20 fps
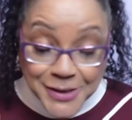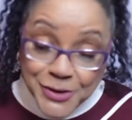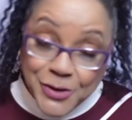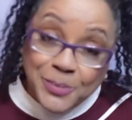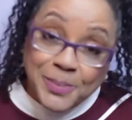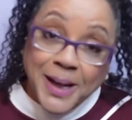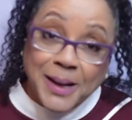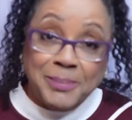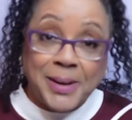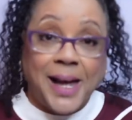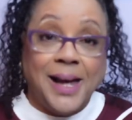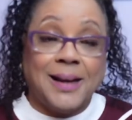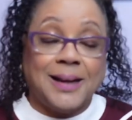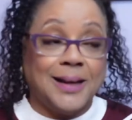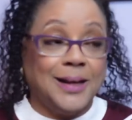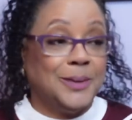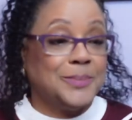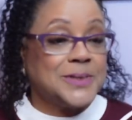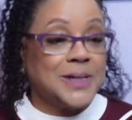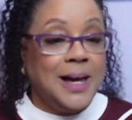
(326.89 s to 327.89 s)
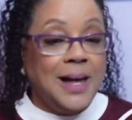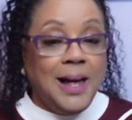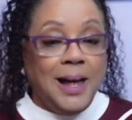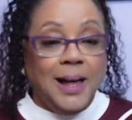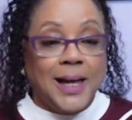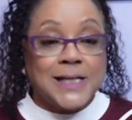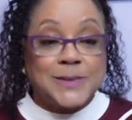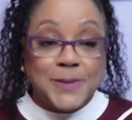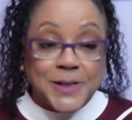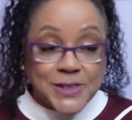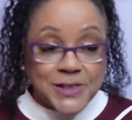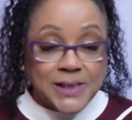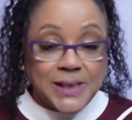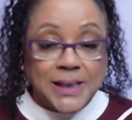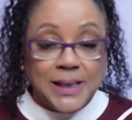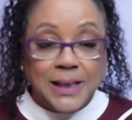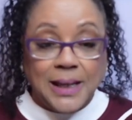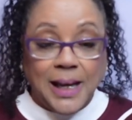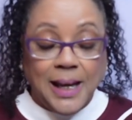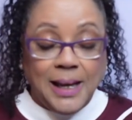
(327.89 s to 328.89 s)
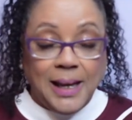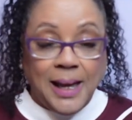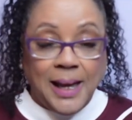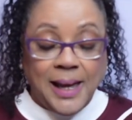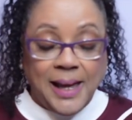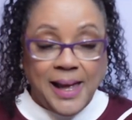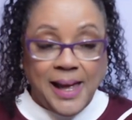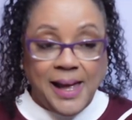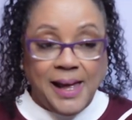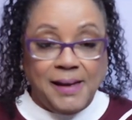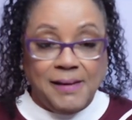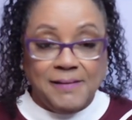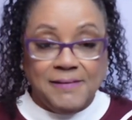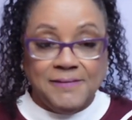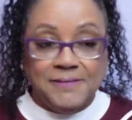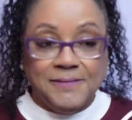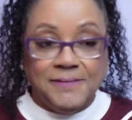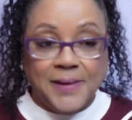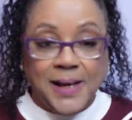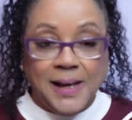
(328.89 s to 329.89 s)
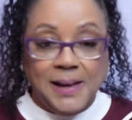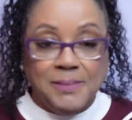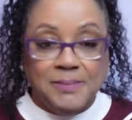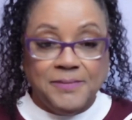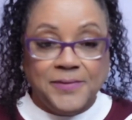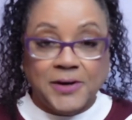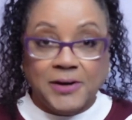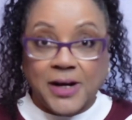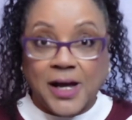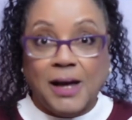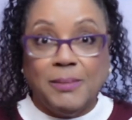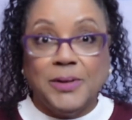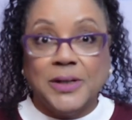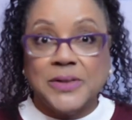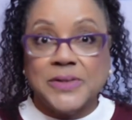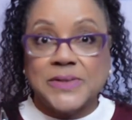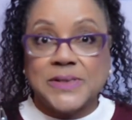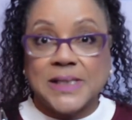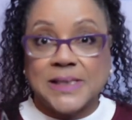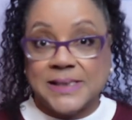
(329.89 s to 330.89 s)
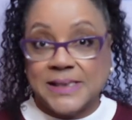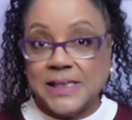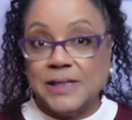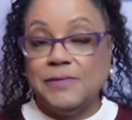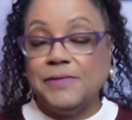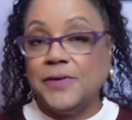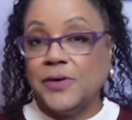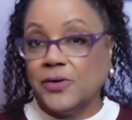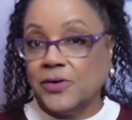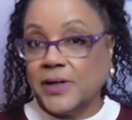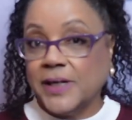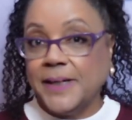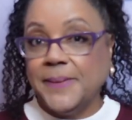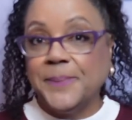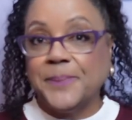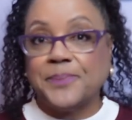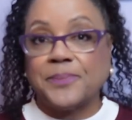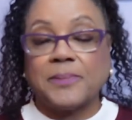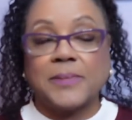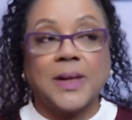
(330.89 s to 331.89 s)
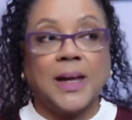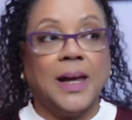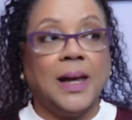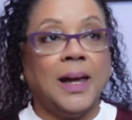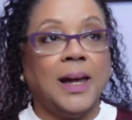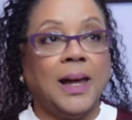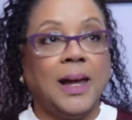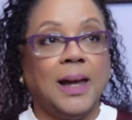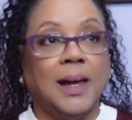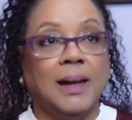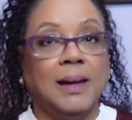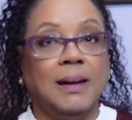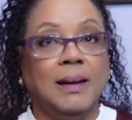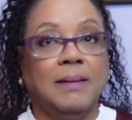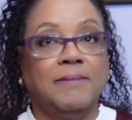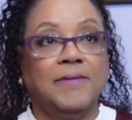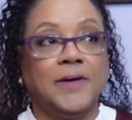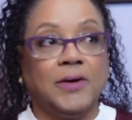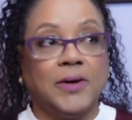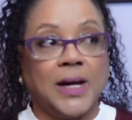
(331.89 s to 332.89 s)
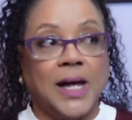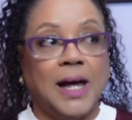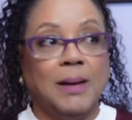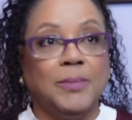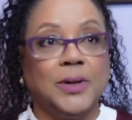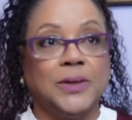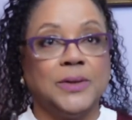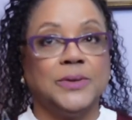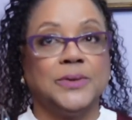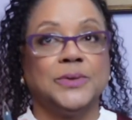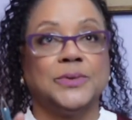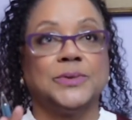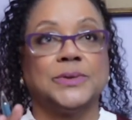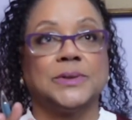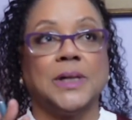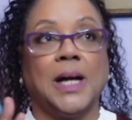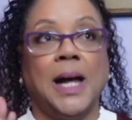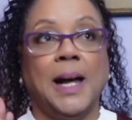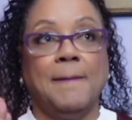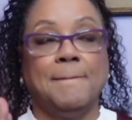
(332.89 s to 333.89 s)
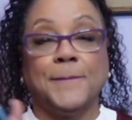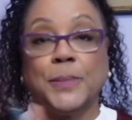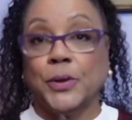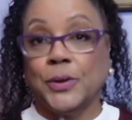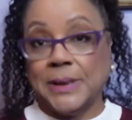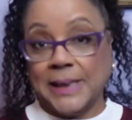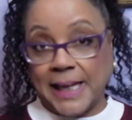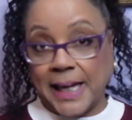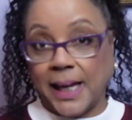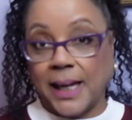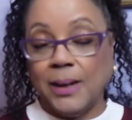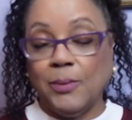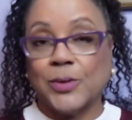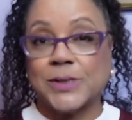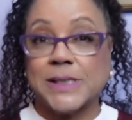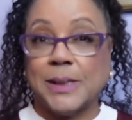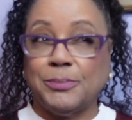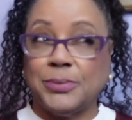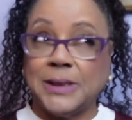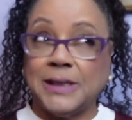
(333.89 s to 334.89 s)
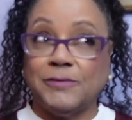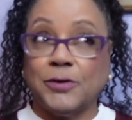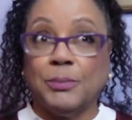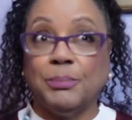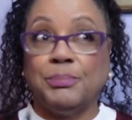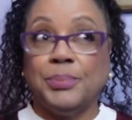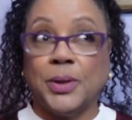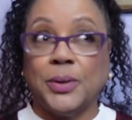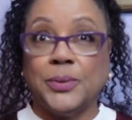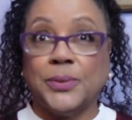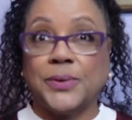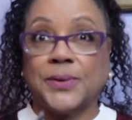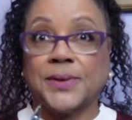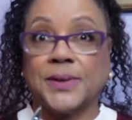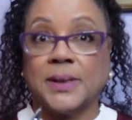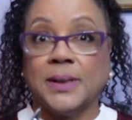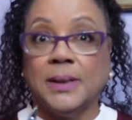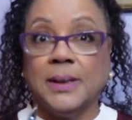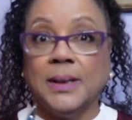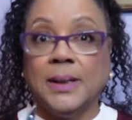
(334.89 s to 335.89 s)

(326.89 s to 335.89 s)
do buy backups, especially I have Ferragamo's Sea Fury and Ferragamo's Perlée, which I believe are both